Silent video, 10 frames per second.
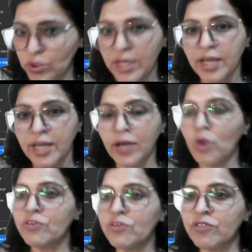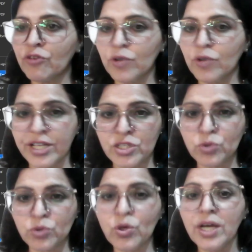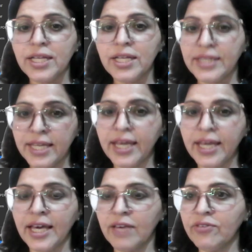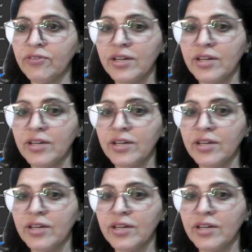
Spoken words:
along with 4s2, they have